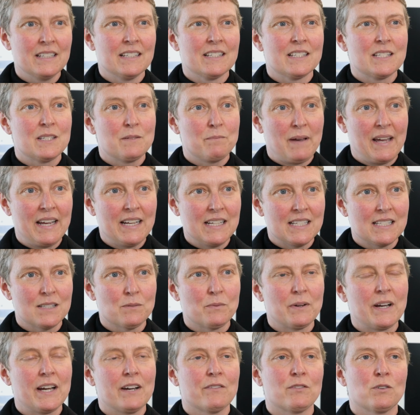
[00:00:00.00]
a space
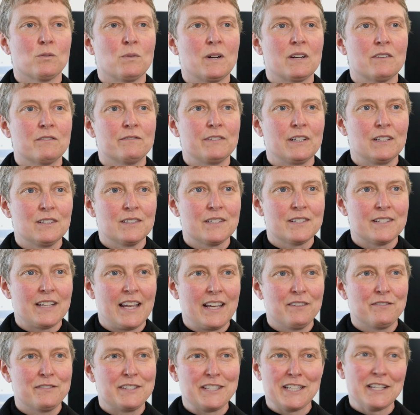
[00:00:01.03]
where everyone felt
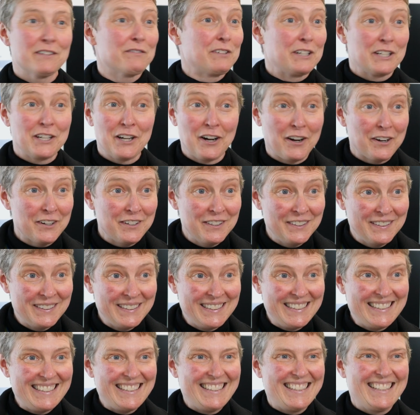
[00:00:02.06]
safe to give it a go,
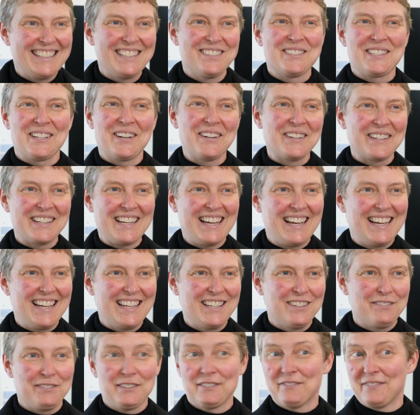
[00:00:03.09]
and it was okay
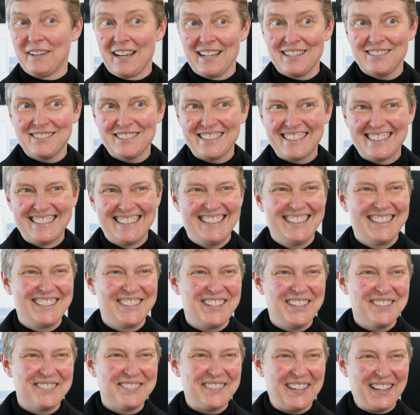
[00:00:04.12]
if you failed,
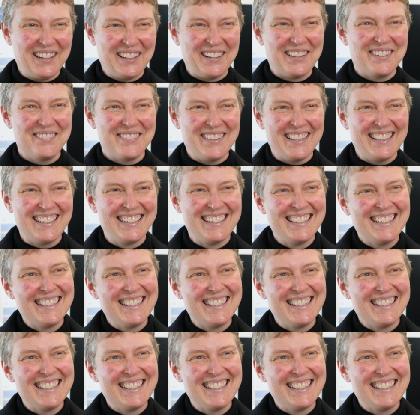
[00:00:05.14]
you fell over.